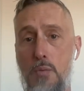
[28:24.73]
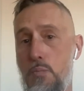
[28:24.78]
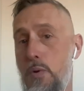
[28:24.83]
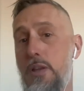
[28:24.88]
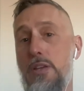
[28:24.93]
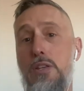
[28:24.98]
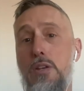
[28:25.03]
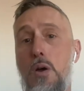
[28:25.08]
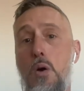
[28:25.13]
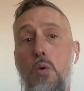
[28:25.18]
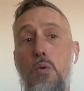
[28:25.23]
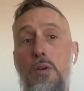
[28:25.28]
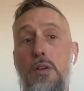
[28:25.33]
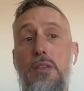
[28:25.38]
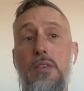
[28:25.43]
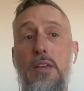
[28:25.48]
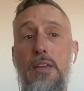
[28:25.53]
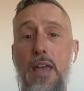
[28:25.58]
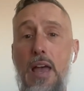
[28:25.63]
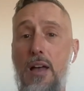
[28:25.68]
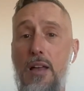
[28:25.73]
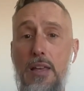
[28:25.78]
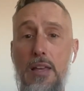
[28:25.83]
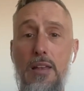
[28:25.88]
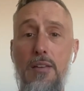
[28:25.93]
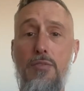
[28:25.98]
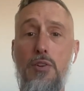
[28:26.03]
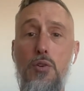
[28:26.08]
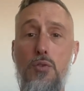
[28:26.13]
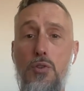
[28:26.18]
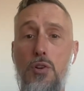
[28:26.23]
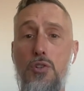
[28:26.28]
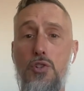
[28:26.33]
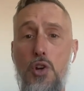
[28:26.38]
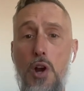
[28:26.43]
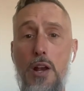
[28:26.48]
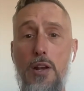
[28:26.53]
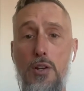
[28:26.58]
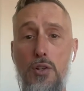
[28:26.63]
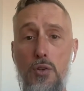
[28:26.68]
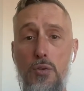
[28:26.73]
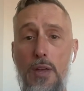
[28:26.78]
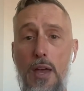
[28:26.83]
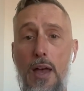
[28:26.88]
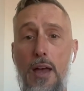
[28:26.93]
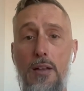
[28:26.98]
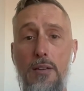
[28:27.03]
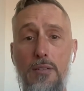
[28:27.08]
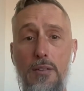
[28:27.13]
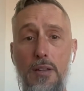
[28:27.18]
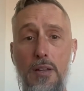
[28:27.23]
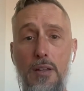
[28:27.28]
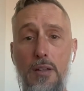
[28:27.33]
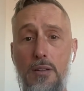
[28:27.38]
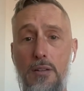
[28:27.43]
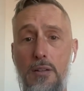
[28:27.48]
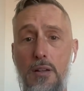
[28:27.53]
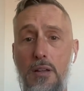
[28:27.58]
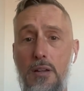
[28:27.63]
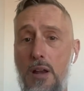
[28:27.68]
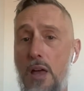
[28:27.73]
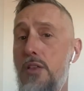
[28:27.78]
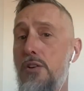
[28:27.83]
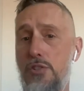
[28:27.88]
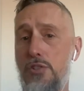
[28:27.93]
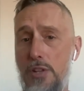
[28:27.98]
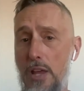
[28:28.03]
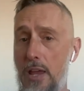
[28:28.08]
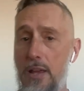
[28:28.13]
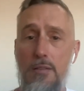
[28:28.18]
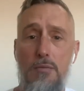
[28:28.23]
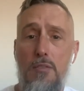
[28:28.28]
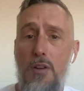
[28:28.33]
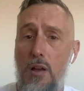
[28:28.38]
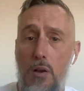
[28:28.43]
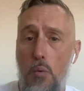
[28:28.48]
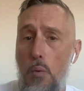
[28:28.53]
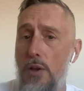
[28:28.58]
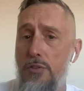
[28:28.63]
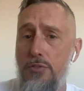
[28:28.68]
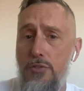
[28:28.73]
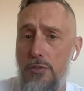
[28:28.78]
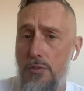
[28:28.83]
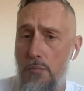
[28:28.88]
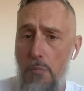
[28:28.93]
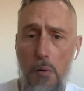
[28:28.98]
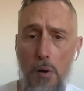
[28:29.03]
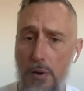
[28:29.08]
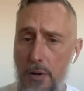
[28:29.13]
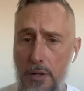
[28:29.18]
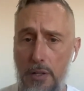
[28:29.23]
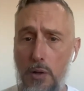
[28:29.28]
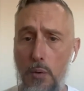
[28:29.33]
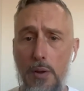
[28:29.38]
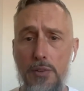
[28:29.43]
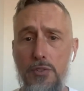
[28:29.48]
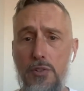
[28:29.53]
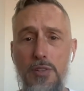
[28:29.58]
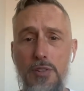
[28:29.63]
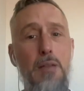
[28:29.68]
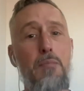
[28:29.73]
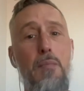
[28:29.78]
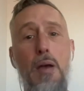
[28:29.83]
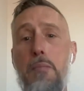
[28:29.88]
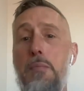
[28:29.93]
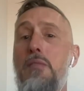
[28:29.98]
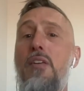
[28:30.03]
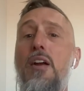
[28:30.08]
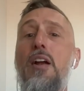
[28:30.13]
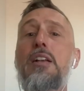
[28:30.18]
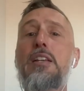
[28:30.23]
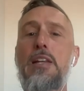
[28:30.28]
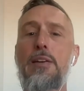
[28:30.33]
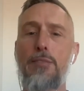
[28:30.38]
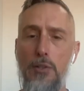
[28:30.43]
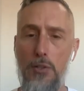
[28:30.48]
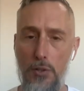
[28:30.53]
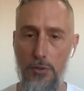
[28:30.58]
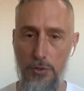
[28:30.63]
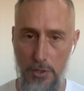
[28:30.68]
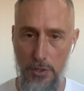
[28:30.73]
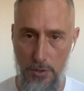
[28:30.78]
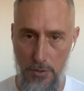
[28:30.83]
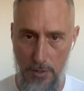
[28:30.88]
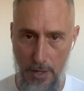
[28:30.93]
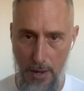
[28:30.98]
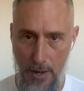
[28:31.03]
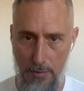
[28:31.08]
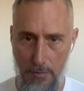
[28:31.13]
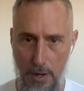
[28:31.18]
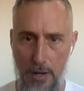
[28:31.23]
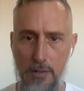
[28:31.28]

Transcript: But you know, in the if you try to do that in another state, called uh, West, a particular Western state, it might be very difficult to do that,